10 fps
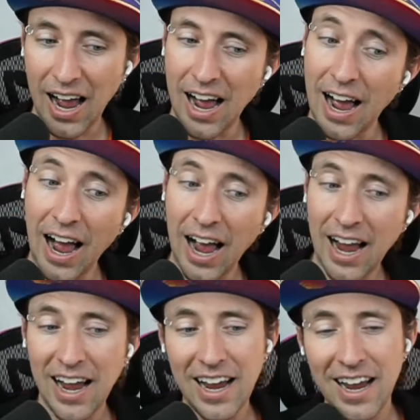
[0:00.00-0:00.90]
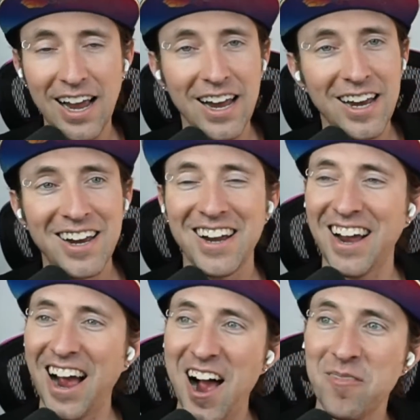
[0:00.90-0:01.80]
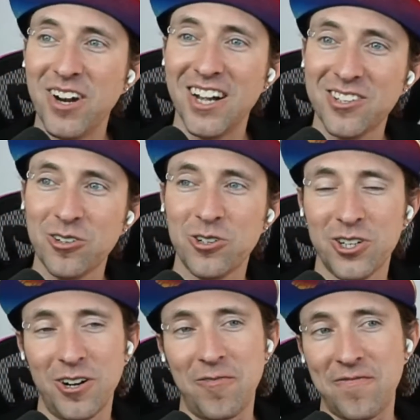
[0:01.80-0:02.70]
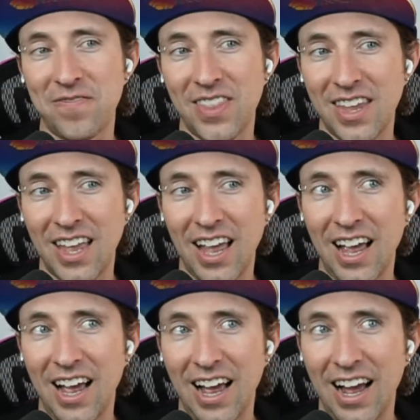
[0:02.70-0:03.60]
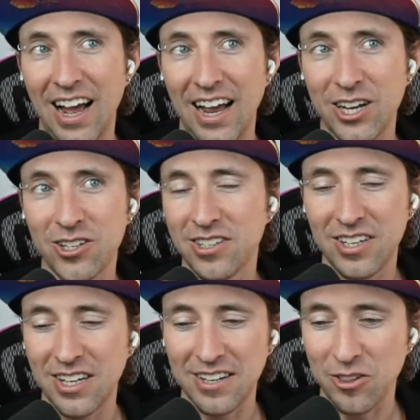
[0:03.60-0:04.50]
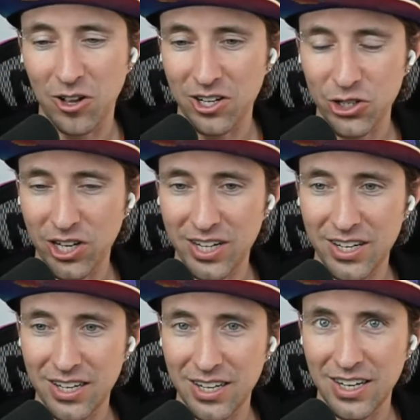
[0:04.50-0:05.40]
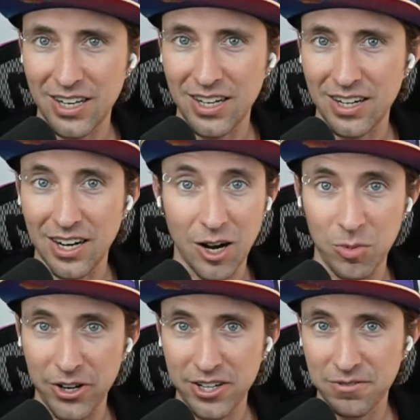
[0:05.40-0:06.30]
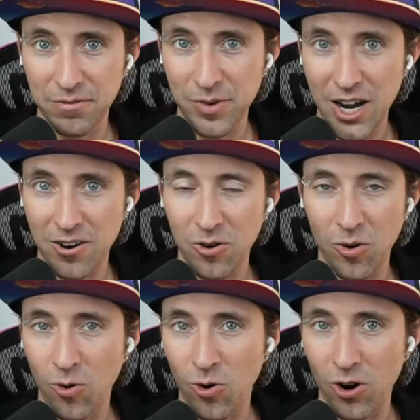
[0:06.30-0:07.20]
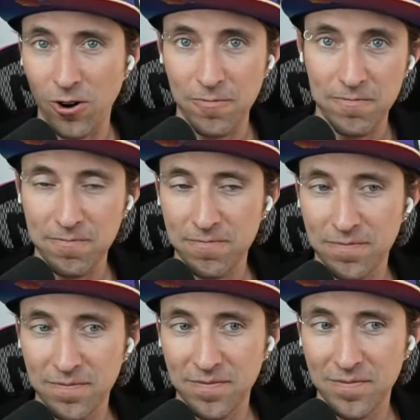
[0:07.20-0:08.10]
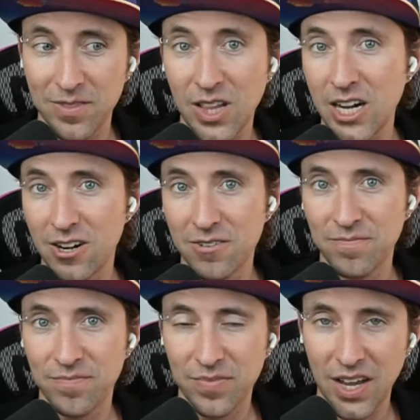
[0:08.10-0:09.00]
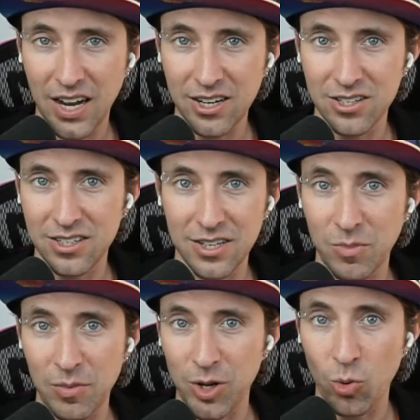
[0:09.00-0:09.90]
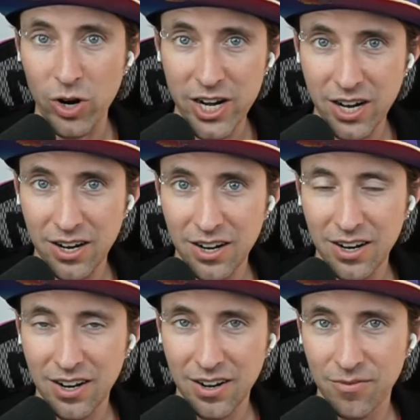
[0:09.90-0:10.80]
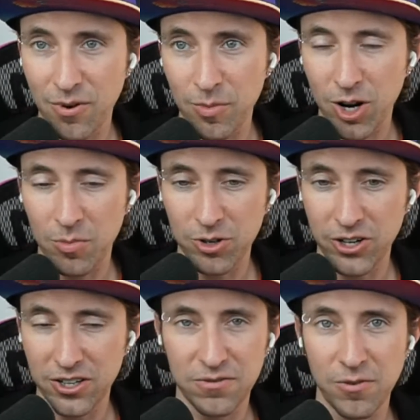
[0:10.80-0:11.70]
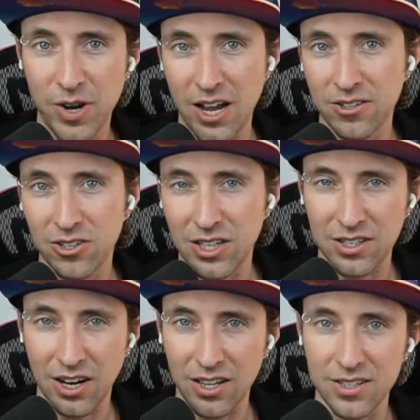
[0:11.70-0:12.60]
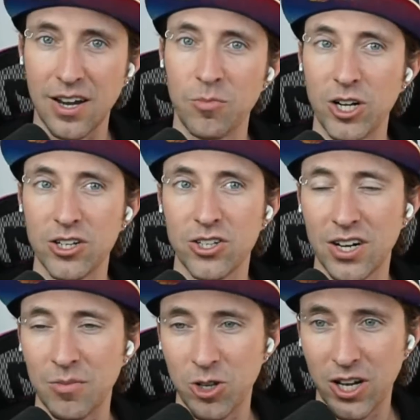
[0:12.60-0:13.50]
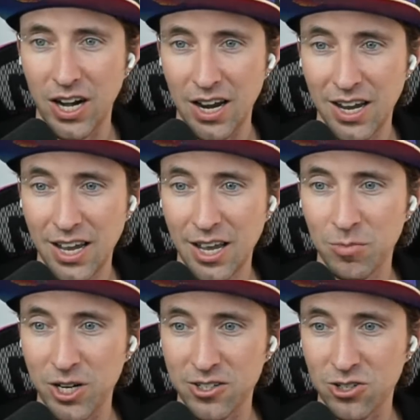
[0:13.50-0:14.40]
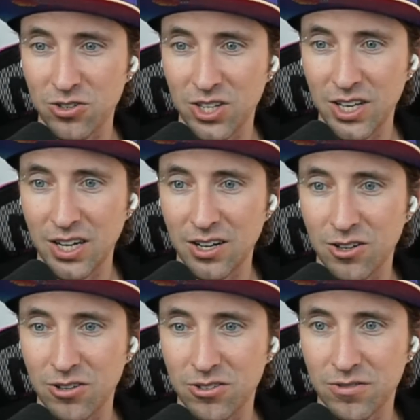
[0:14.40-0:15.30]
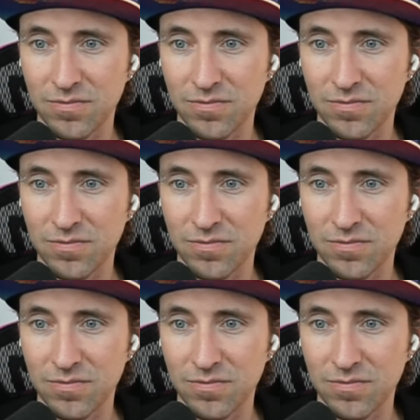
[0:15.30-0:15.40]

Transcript: I'm not so sure. I could see it launching in a couple days from now or later. I could see maybe a week from a couple days from now. So that's kind of the time range that I'm looking at, but it's certainly getting close.